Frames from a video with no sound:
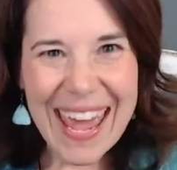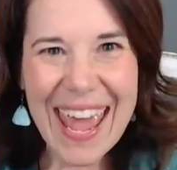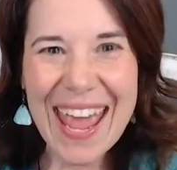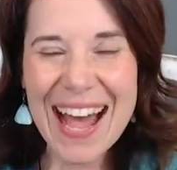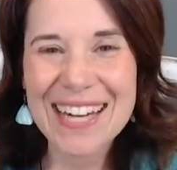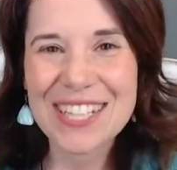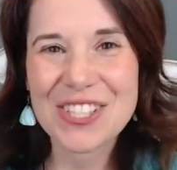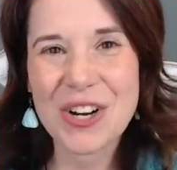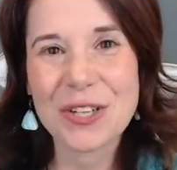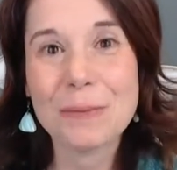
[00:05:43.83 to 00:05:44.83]
And I
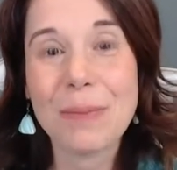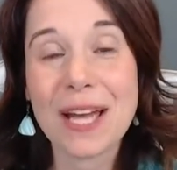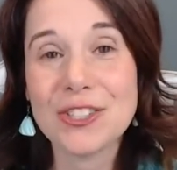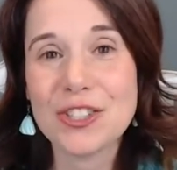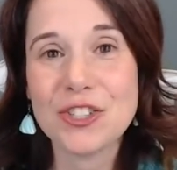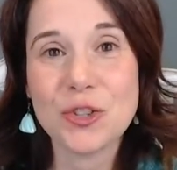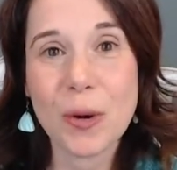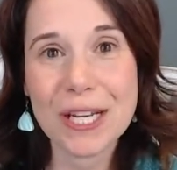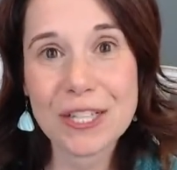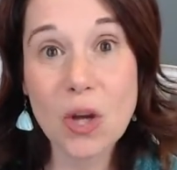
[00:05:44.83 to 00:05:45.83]
started by just
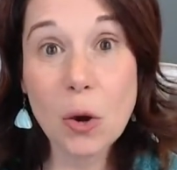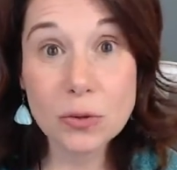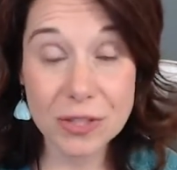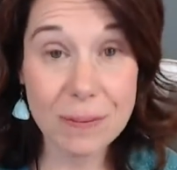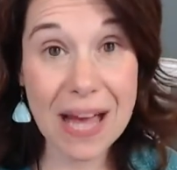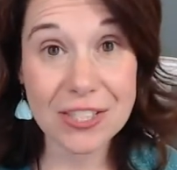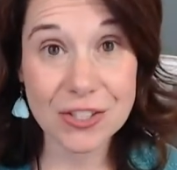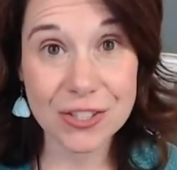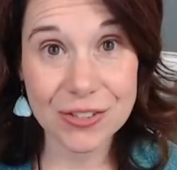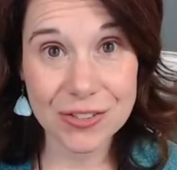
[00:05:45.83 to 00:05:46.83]
joining
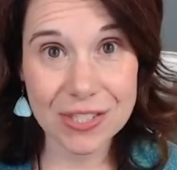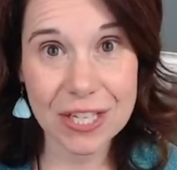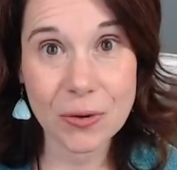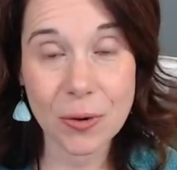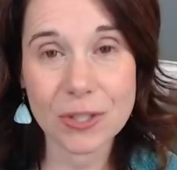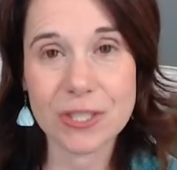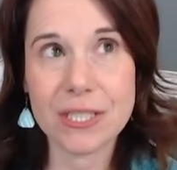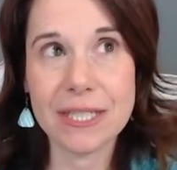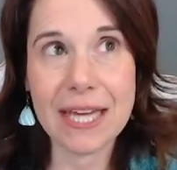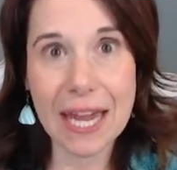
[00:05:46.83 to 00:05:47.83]
Toastmasters in order
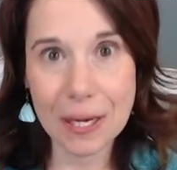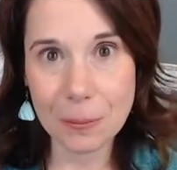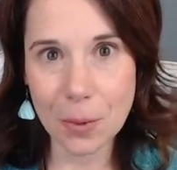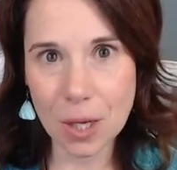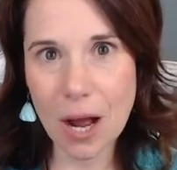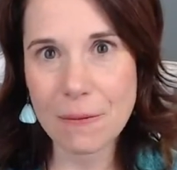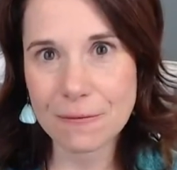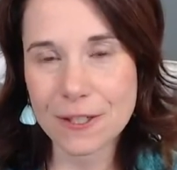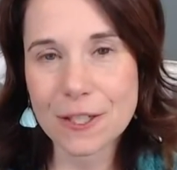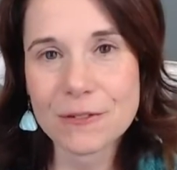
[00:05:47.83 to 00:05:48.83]
to gain more
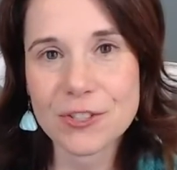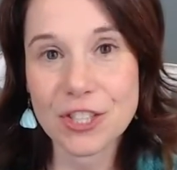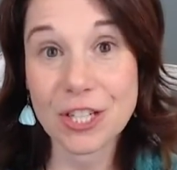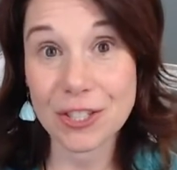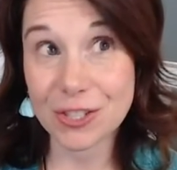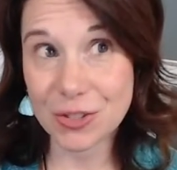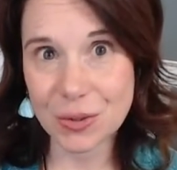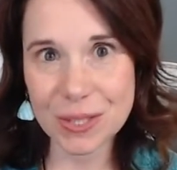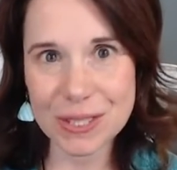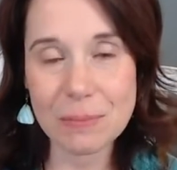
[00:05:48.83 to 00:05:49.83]
comfort of sharing
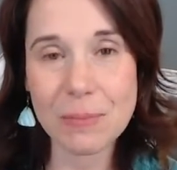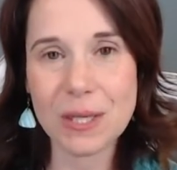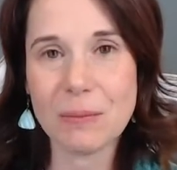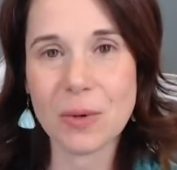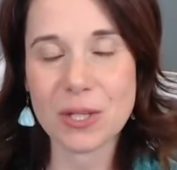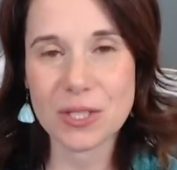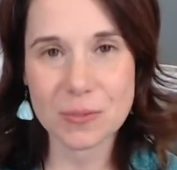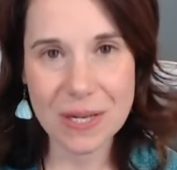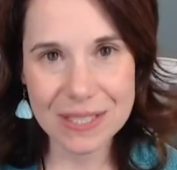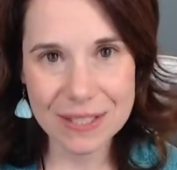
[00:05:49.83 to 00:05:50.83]
stories and being more
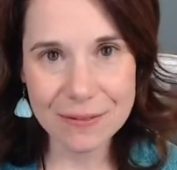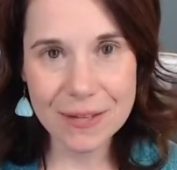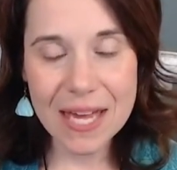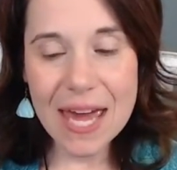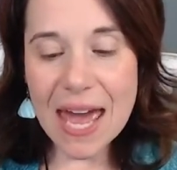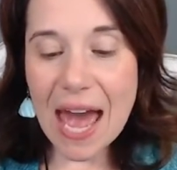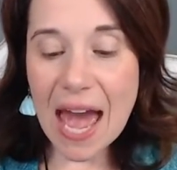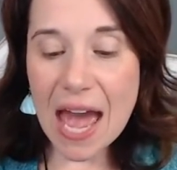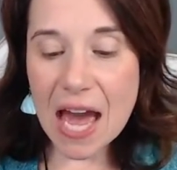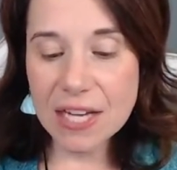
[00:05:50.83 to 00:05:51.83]
expressive.
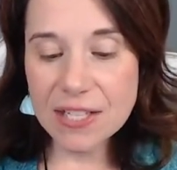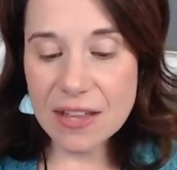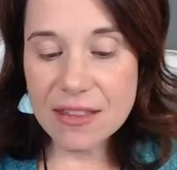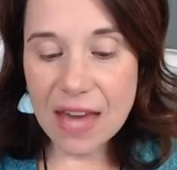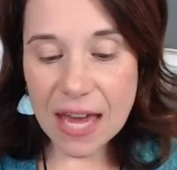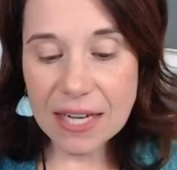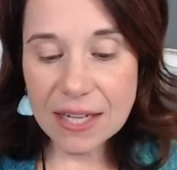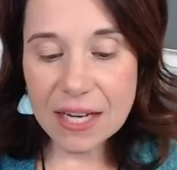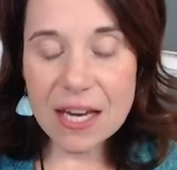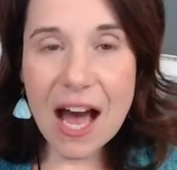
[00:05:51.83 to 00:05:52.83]
And
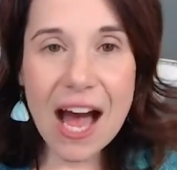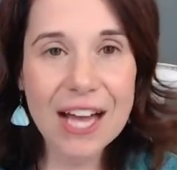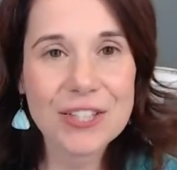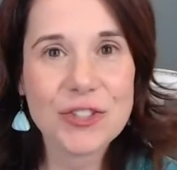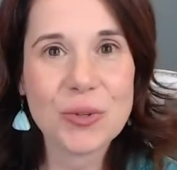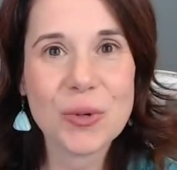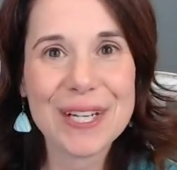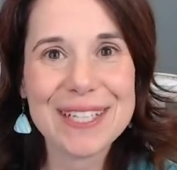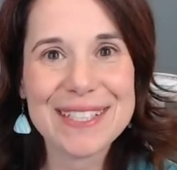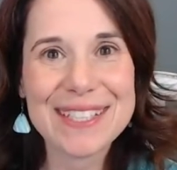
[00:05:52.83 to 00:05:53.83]
then I
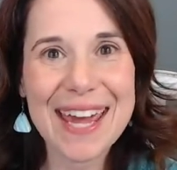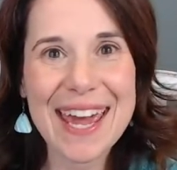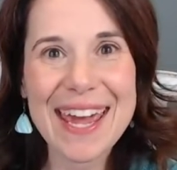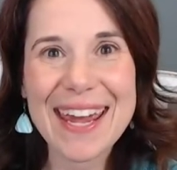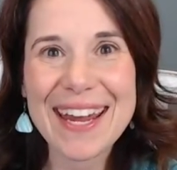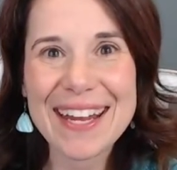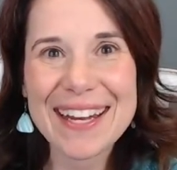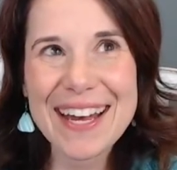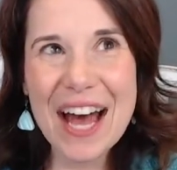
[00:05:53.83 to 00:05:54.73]
joined a